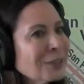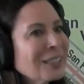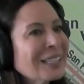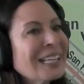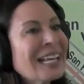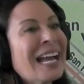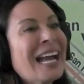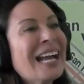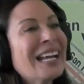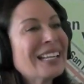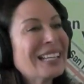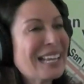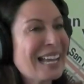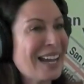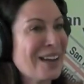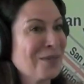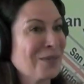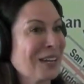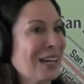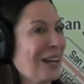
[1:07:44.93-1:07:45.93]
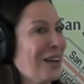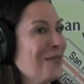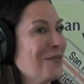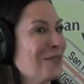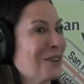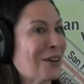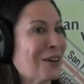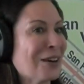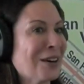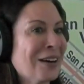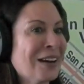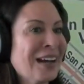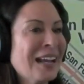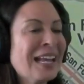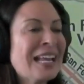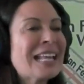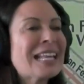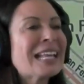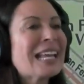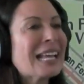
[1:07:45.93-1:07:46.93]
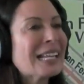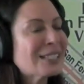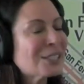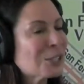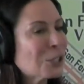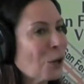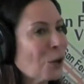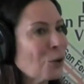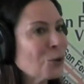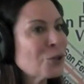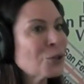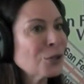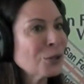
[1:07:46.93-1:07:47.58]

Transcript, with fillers: yeah, whatever. Whatever, you know what I mean? It's so